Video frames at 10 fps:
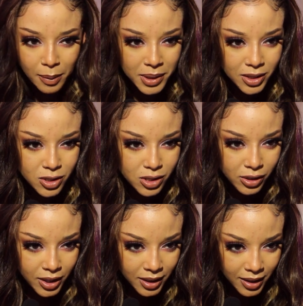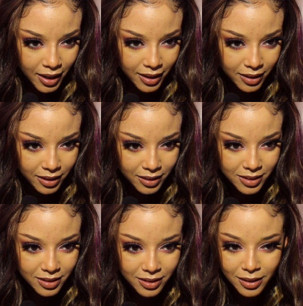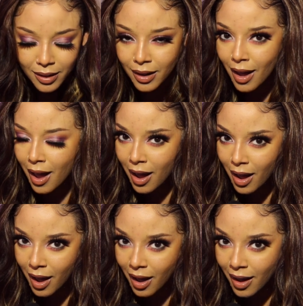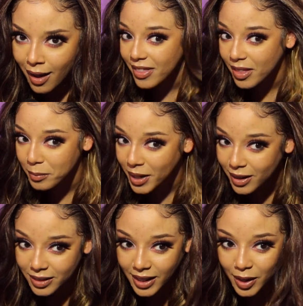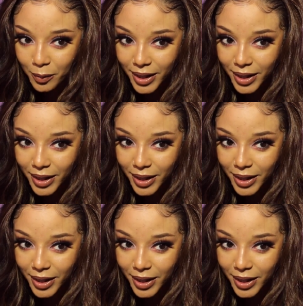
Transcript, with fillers: I mean, just look at that thumbnail, like